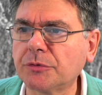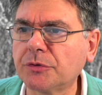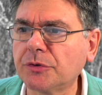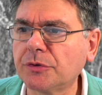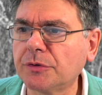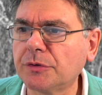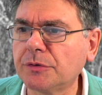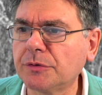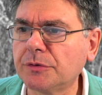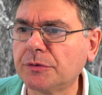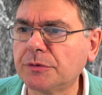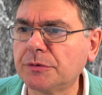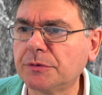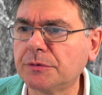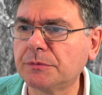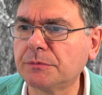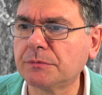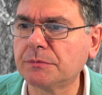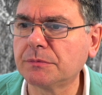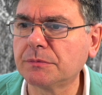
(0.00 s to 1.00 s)
do.
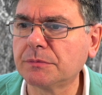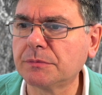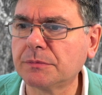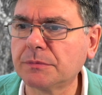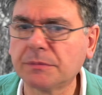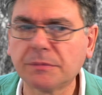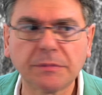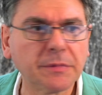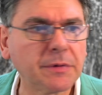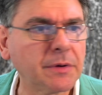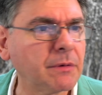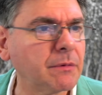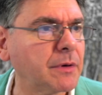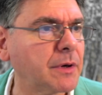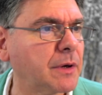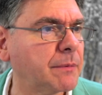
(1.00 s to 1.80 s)
There we go.